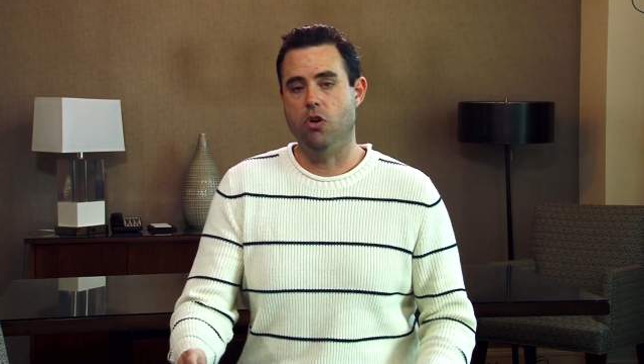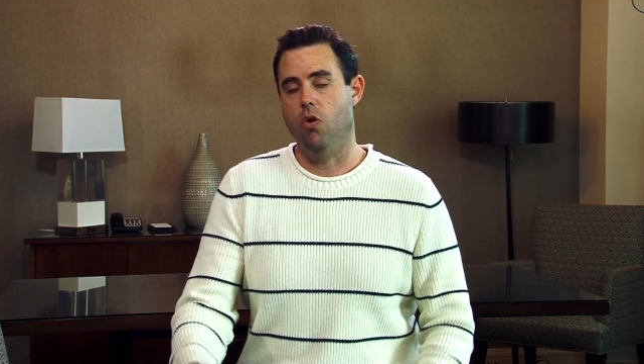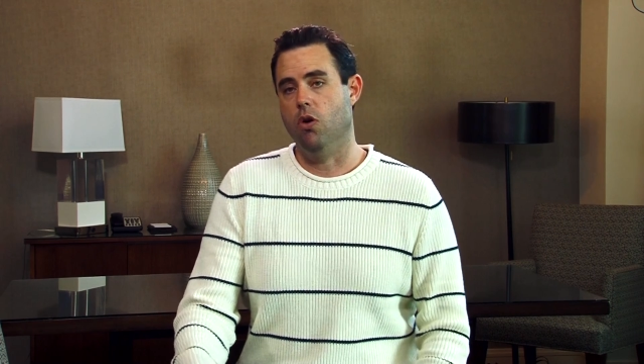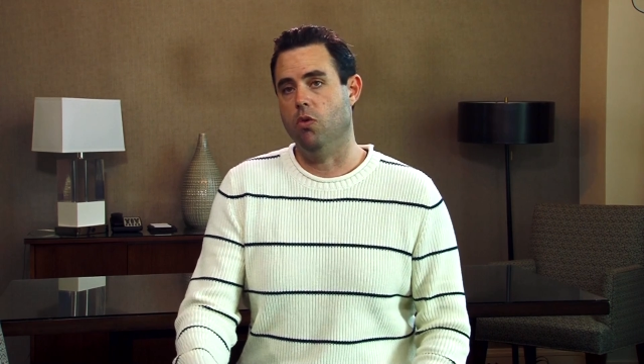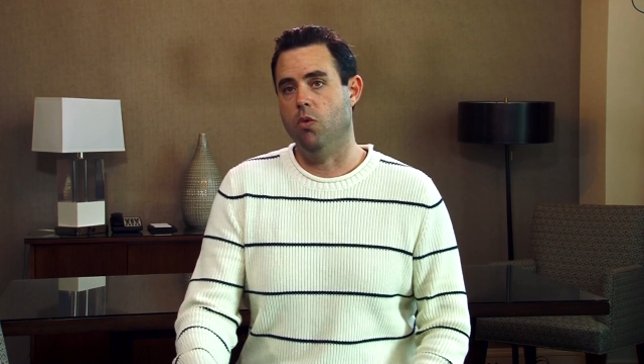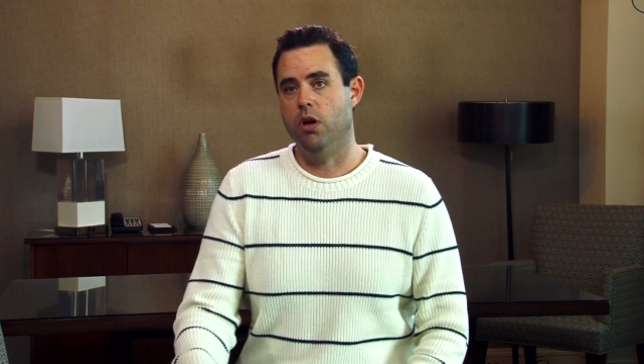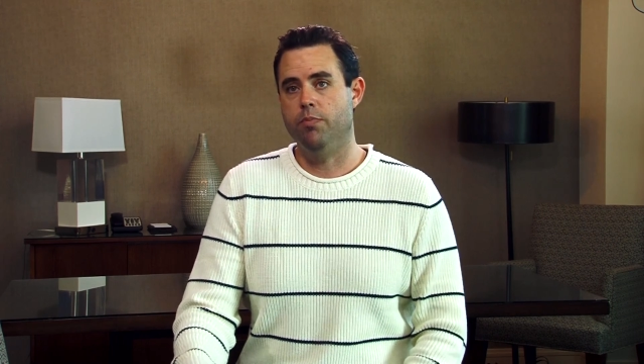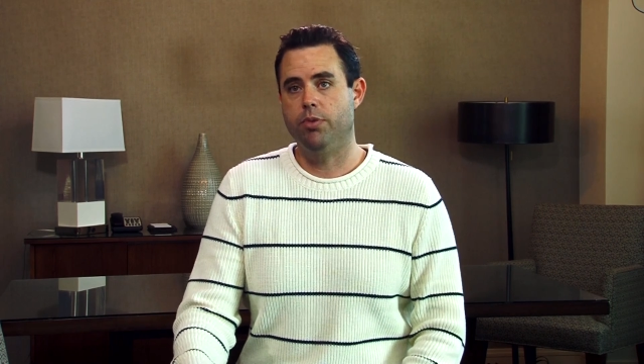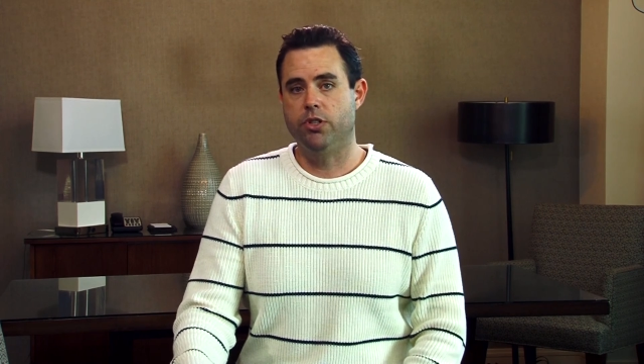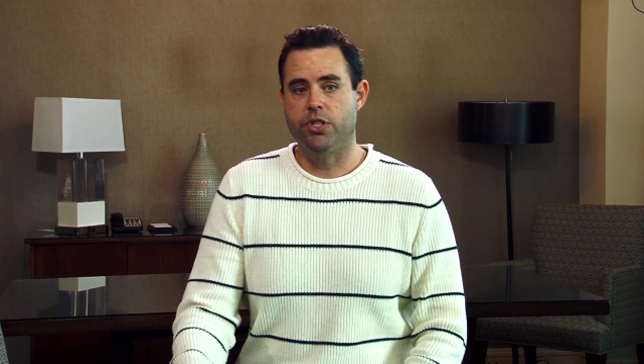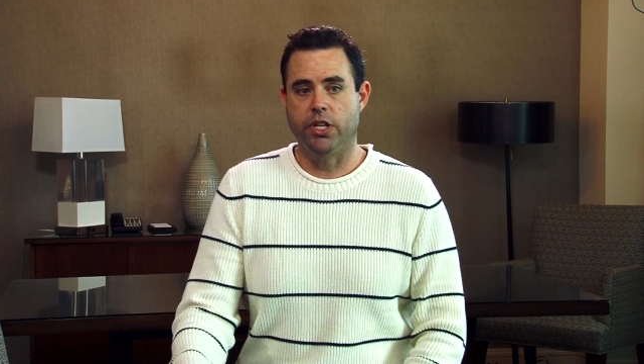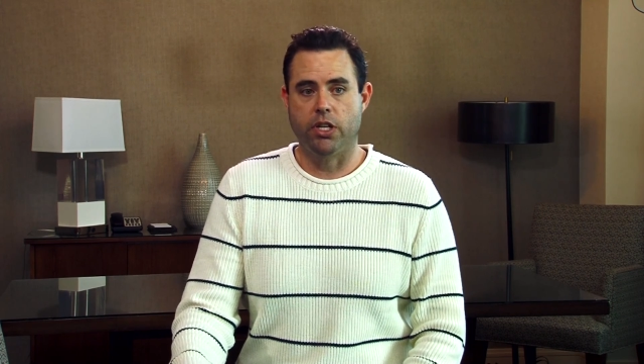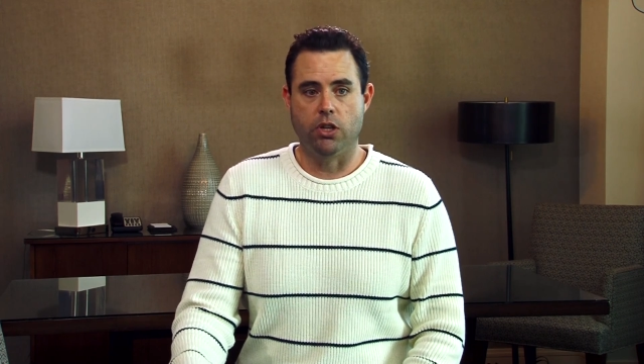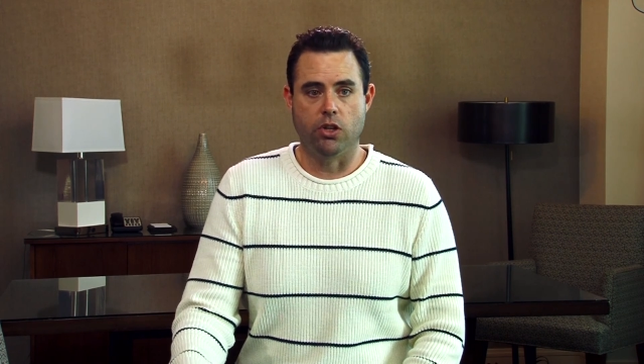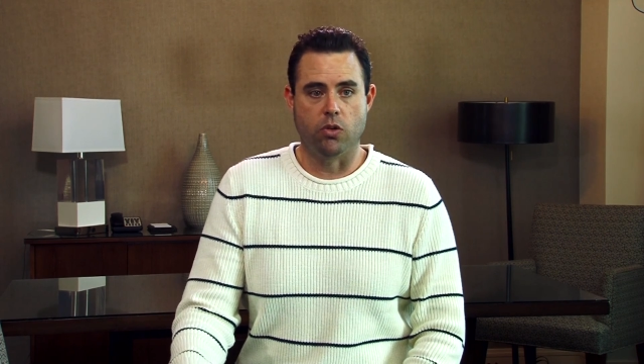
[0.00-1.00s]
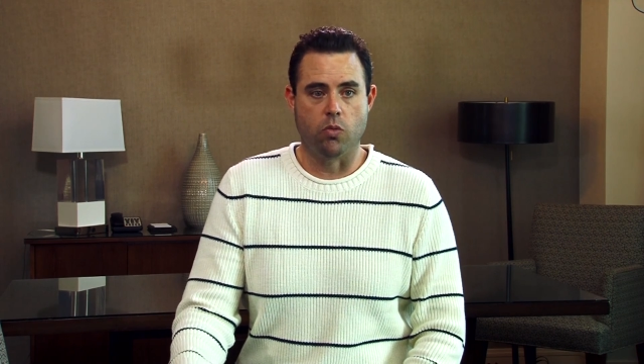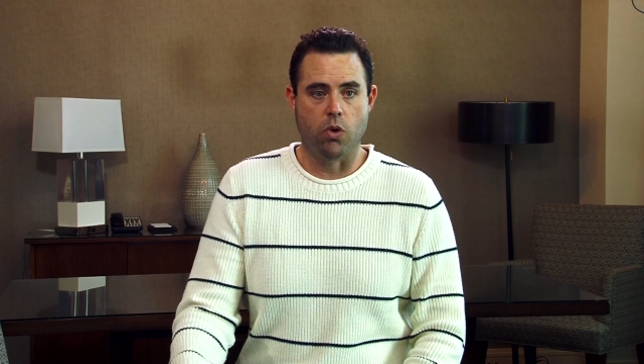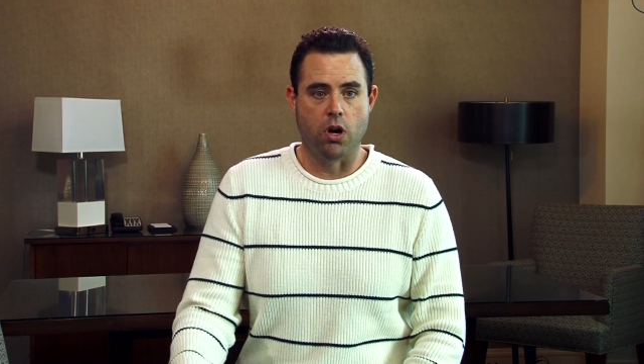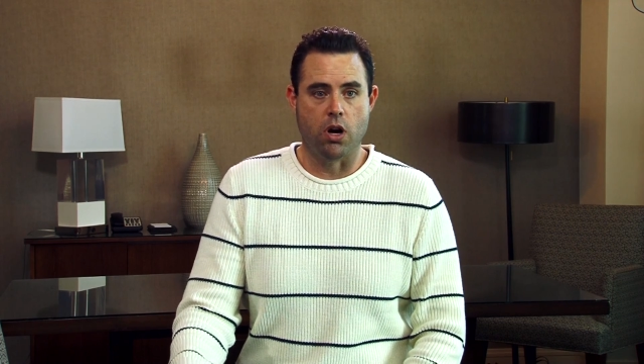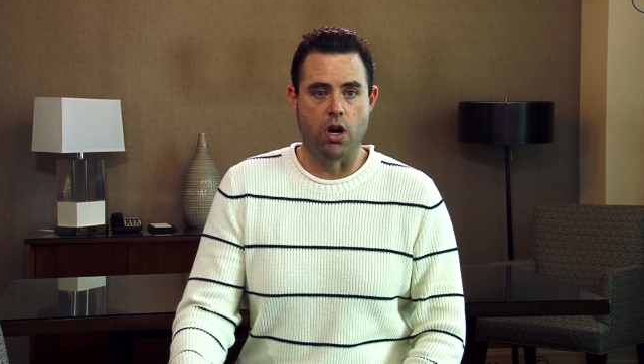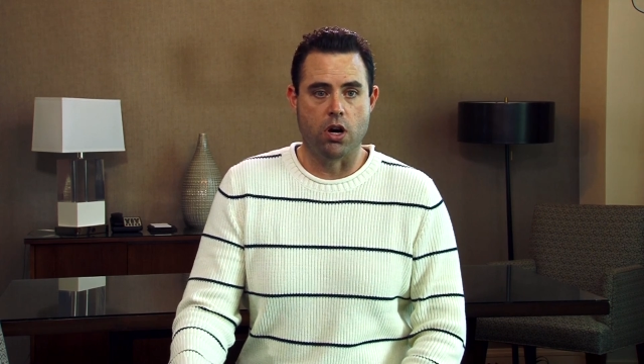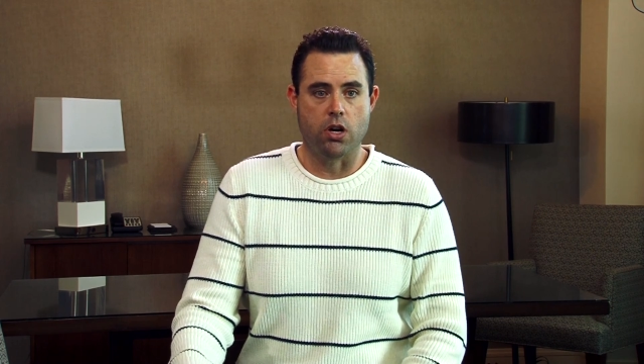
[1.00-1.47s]
or one particular
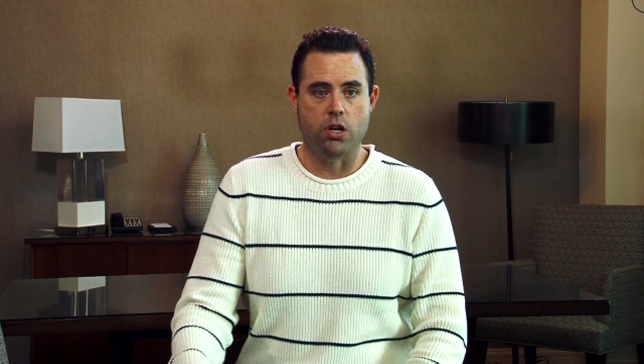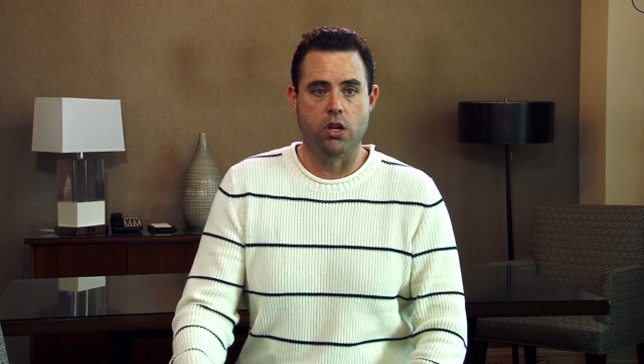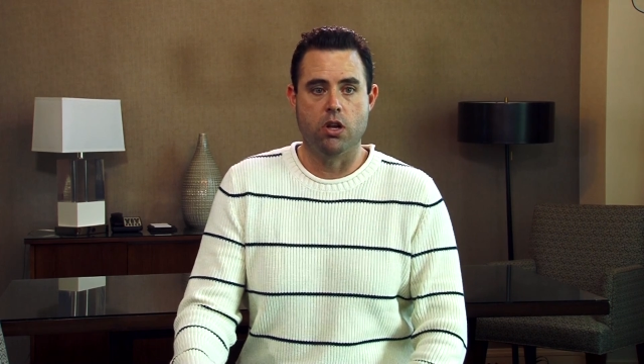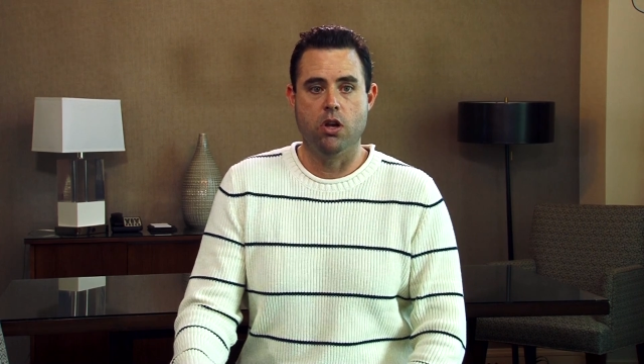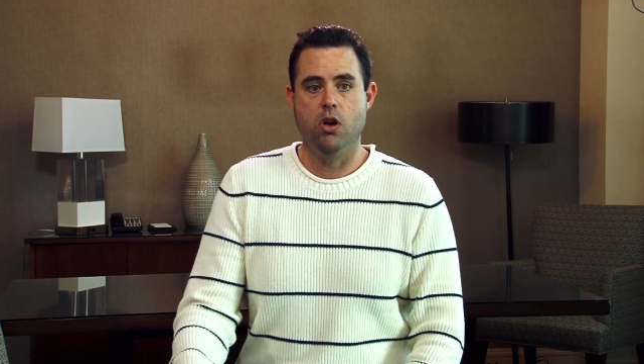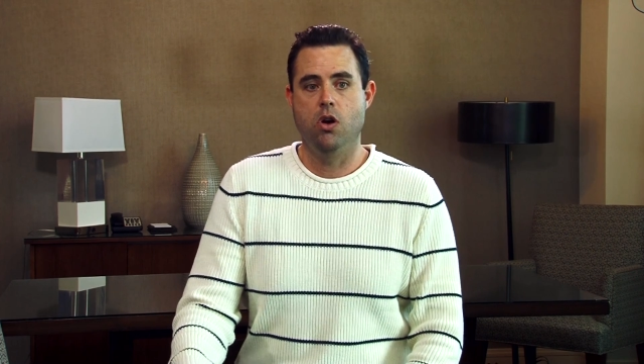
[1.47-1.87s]
word